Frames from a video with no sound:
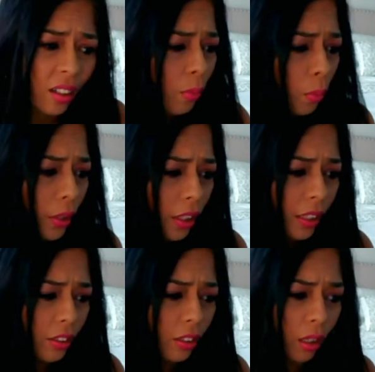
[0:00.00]
We're not going
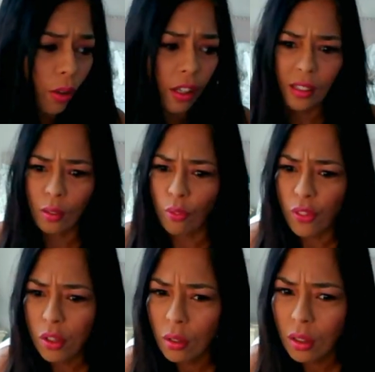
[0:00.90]
to talk about his
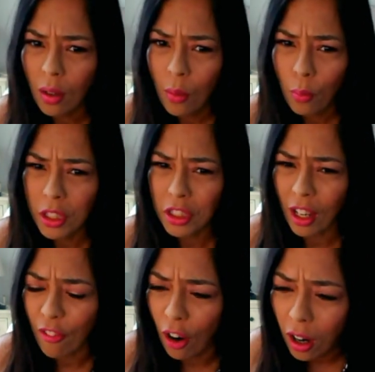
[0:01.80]
feud with
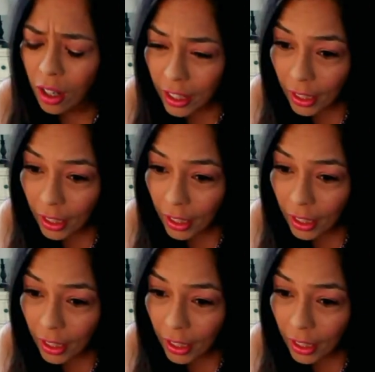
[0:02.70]
Jeff Hardy?